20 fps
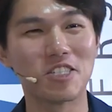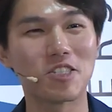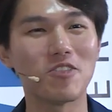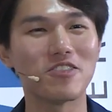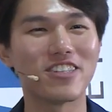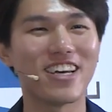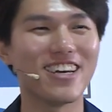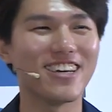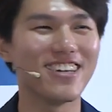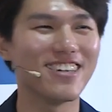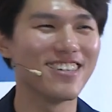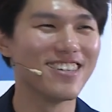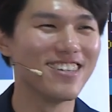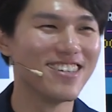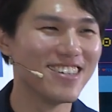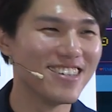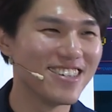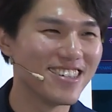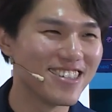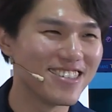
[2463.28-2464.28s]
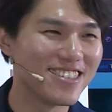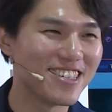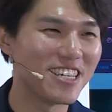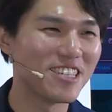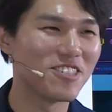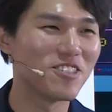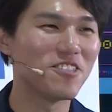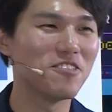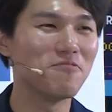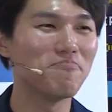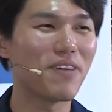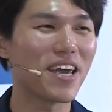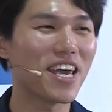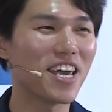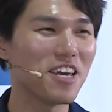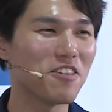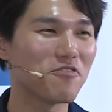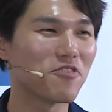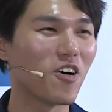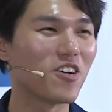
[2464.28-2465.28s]
So they don't
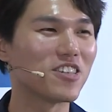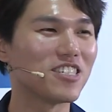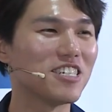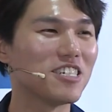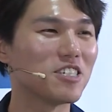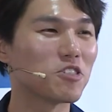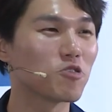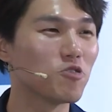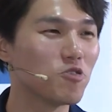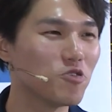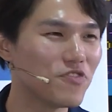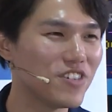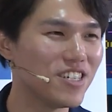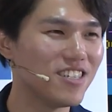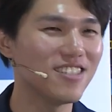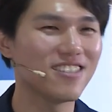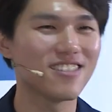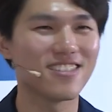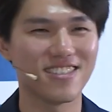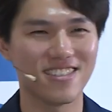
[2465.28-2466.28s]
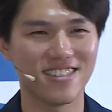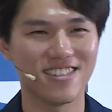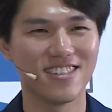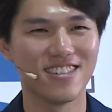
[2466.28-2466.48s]
pay for the school fees,